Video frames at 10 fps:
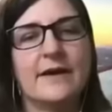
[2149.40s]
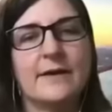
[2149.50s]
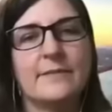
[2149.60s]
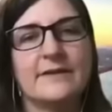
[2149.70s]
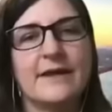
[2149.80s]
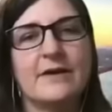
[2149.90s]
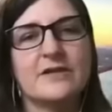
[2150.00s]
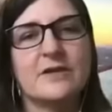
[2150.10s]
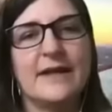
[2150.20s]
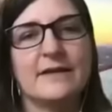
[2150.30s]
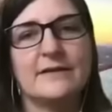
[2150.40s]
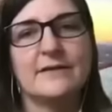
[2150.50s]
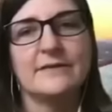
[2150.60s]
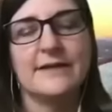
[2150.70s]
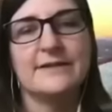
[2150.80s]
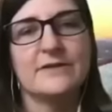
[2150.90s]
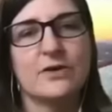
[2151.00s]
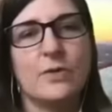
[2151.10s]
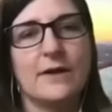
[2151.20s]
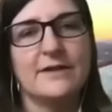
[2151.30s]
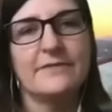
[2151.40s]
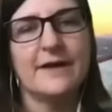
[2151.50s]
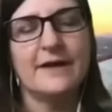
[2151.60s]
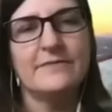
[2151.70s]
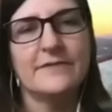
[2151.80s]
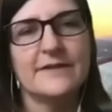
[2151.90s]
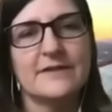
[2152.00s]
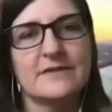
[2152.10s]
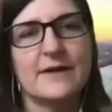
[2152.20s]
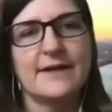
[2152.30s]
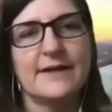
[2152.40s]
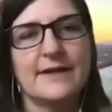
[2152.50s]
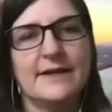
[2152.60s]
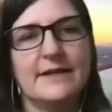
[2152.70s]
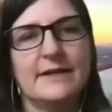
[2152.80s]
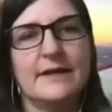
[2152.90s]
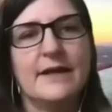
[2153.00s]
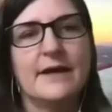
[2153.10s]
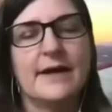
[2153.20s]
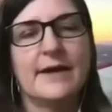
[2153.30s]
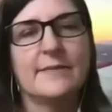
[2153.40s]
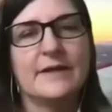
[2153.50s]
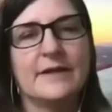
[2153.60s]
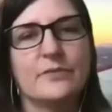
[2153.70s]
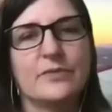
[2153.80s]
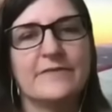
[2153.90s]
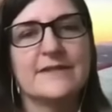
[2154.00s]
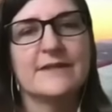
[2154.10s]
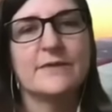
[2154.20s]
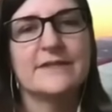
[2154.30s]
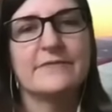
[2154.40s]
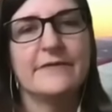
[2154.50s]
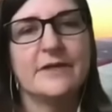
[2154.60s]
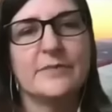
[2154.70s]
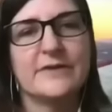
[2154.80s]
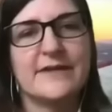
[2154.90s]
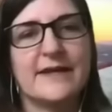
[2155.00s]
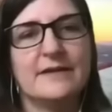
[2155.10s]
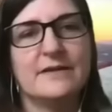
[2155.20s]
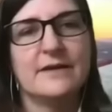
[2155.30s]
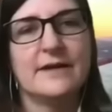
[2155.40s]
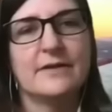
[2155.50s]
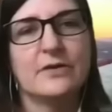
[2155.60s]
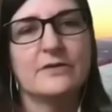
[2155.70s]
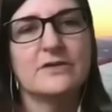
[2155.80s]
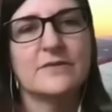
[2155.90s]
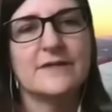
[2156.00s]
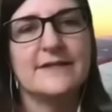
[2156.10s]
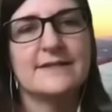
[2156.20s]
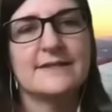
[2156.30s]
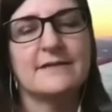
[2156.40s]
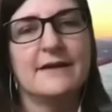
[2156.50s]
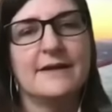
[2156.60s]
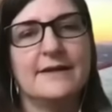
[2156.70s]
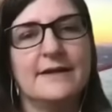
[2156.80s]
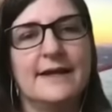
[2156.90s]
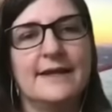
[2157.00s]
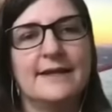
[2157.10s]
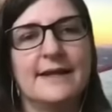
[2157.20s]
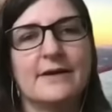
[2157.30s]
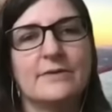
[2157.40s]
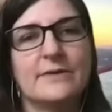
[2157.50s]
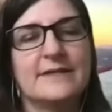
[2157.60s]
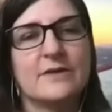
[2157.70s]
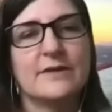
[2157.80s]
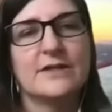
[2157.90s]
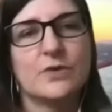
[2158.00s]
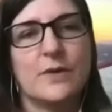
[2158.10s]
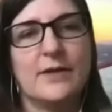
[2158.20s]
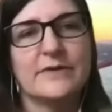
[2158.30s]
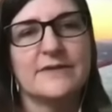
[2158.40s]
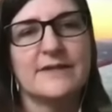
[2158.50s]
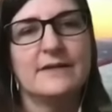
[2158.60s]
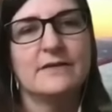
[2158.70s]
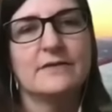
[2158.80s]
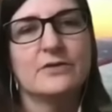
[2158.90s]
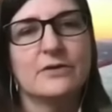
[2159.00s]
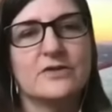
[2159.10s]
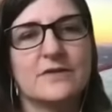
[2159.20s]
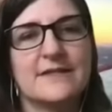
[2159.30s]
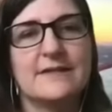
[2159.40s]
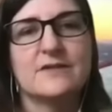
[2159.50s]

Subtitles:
They also made it a little easier to qualify for this credit. It previously was a 50% gross receipts decline, and now it's only a 20% gross receipts